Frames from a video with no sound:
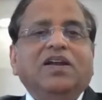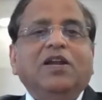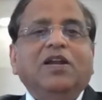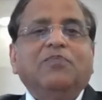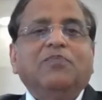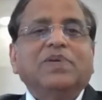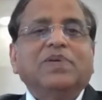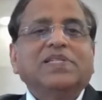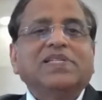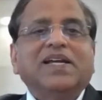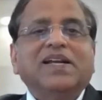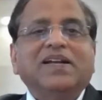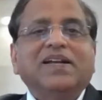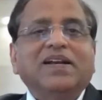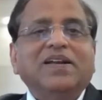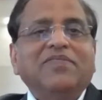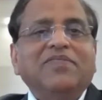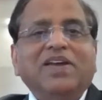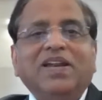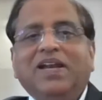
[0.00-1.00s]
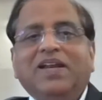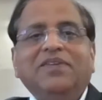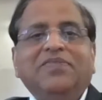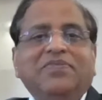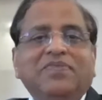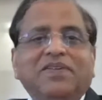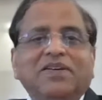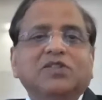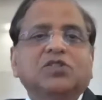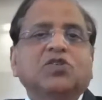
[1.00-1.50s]
it presented a very
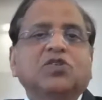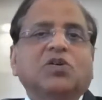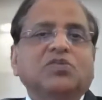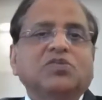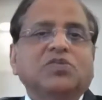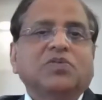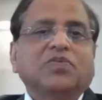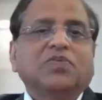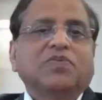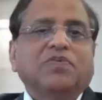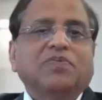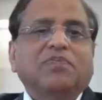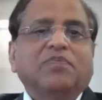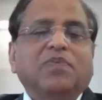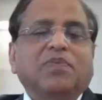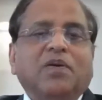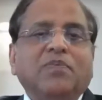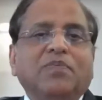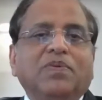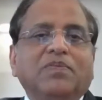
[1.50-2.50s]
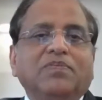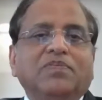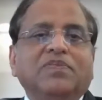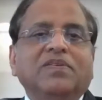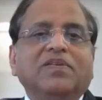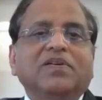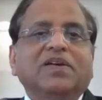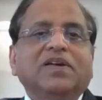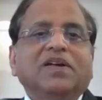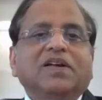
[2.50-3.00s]
different sorts of
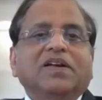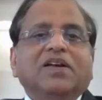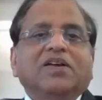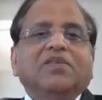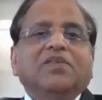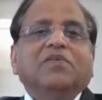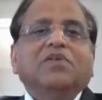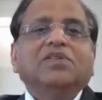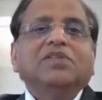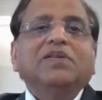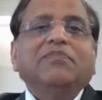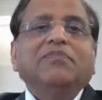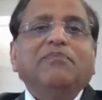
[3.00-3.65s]
problems, because the